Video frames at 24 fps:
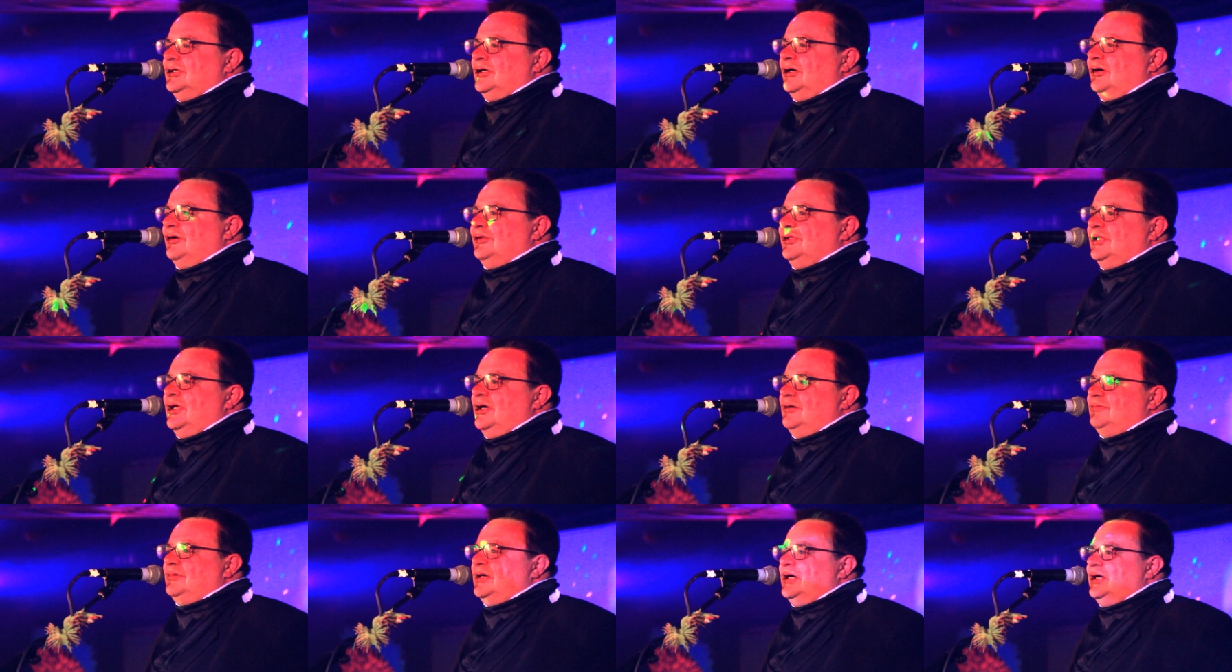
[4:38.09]
on
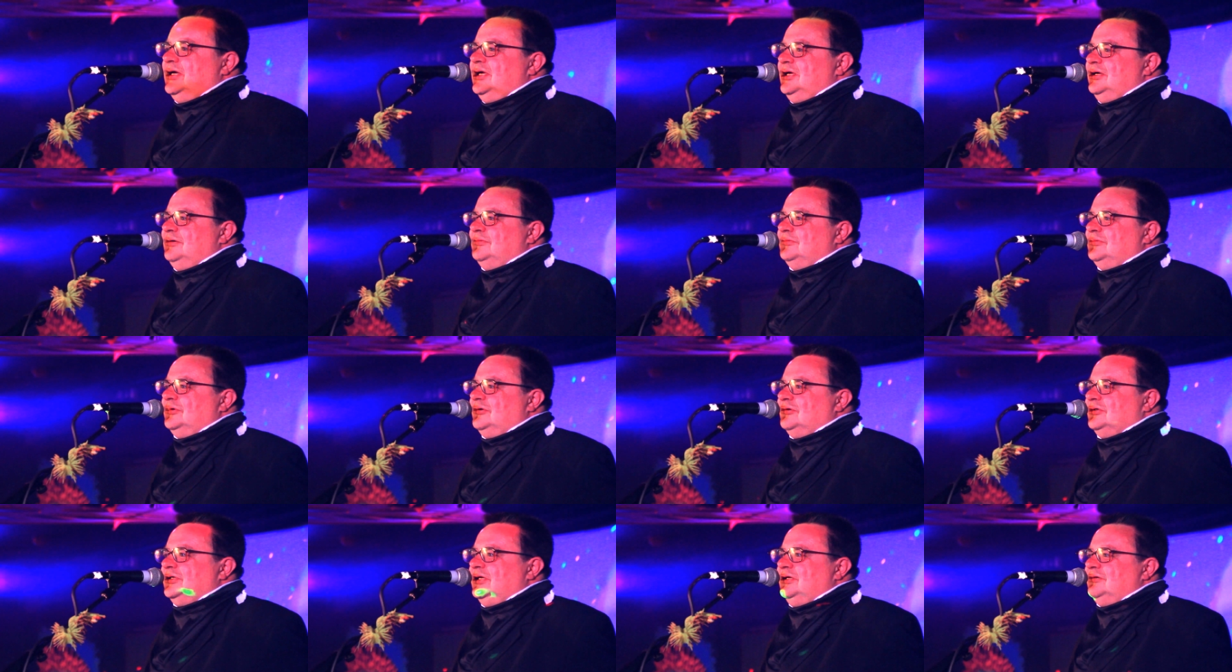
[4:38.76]
their way
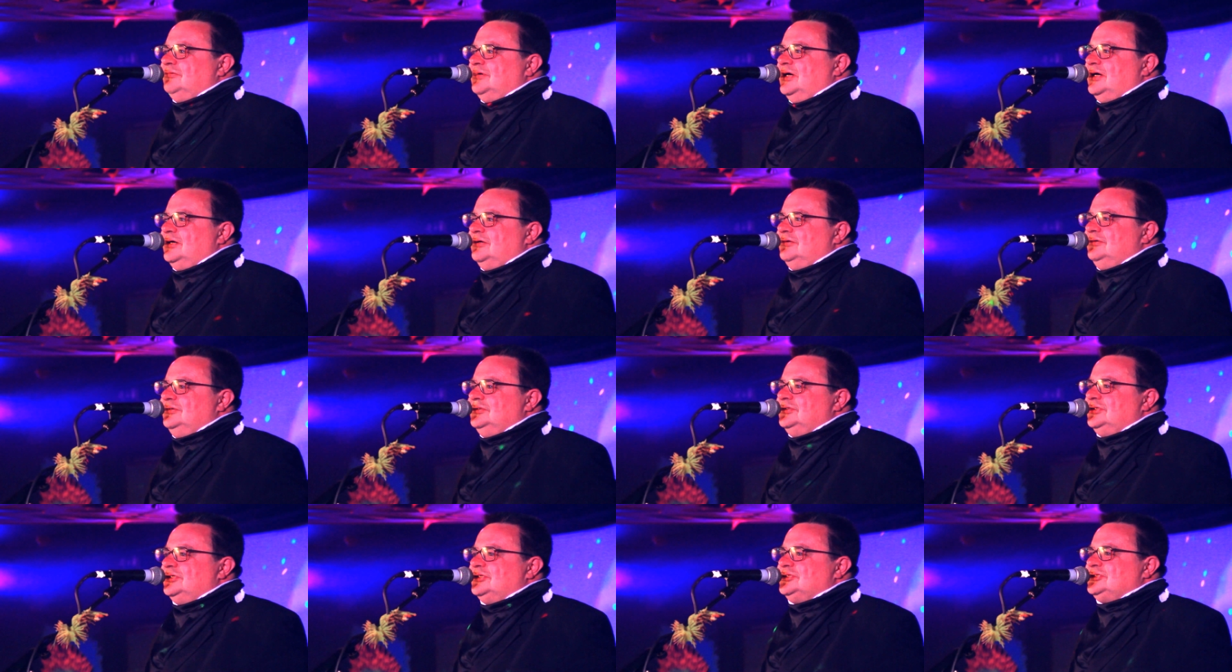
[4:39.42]
walking
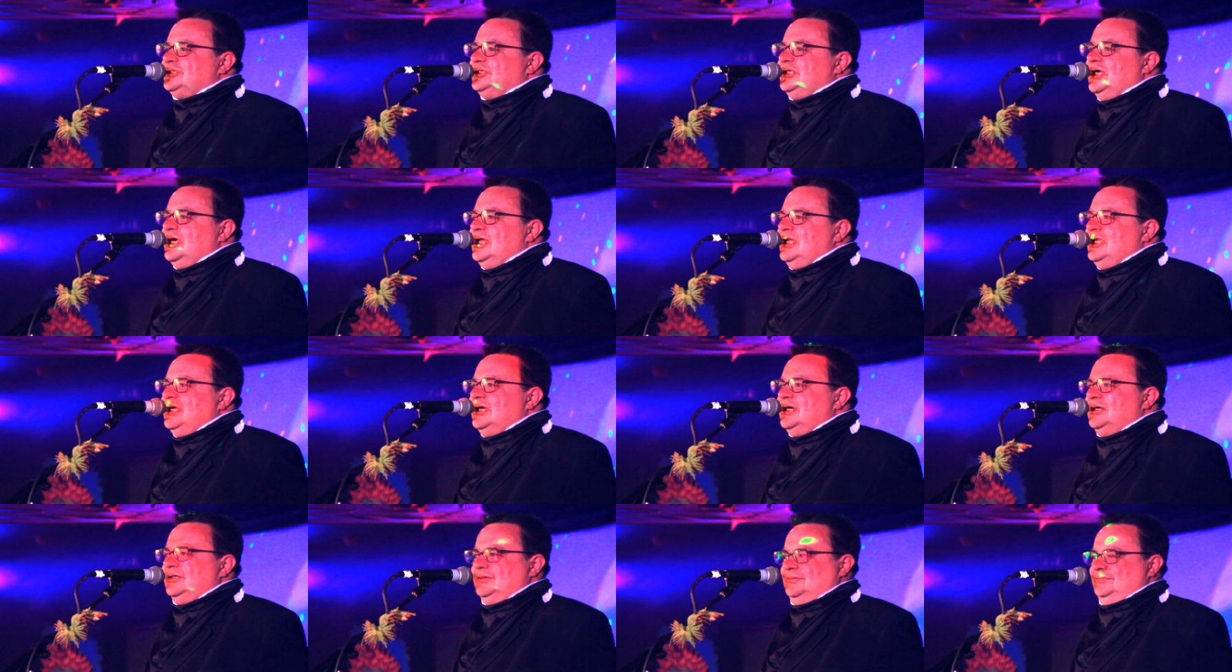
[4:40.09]
around St
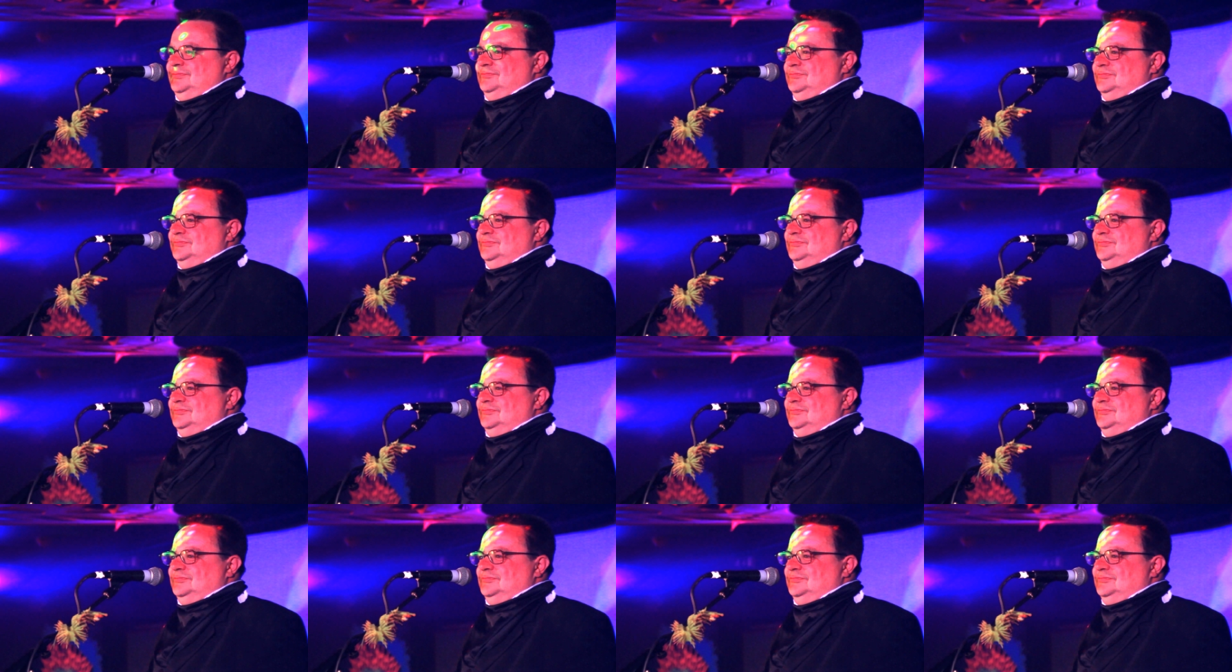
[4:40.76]
Helier.